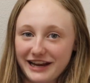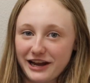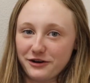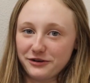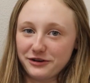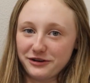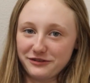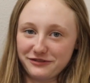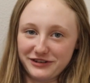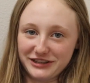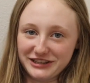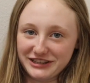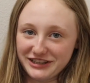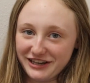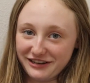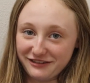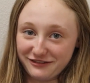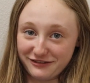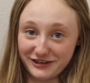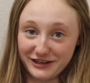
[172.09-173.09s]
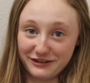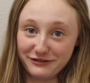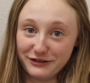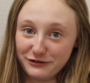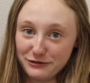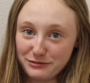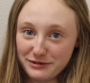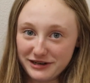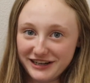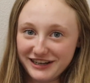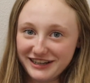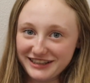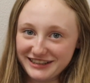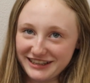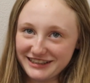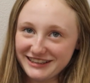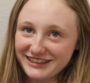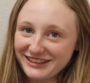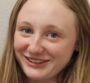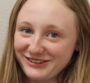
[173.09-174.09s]
take out your Invisalign in front of everybody because
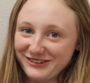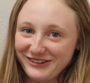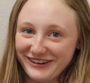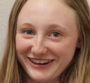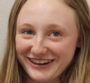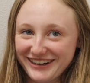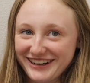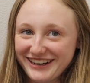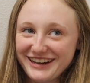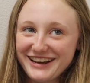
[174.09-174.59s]
that's a little weird.